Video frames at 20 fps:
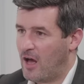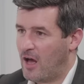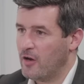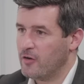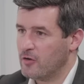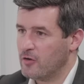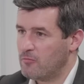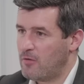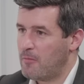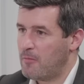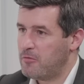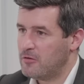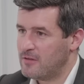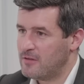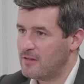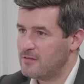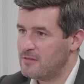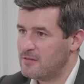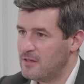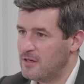
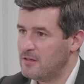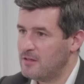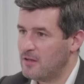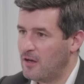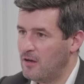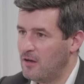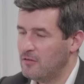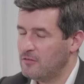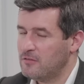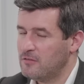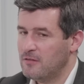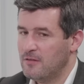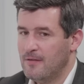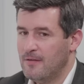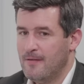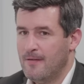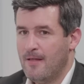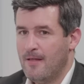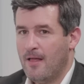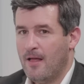underrepresented in darts,
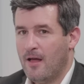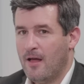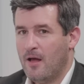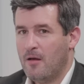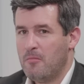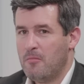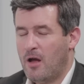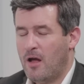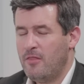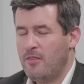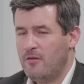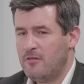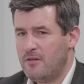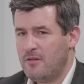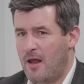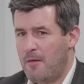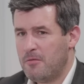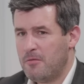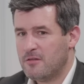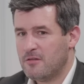and there's an
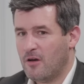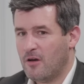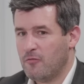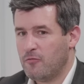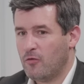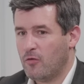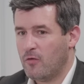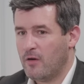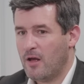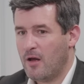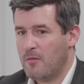appetite for it.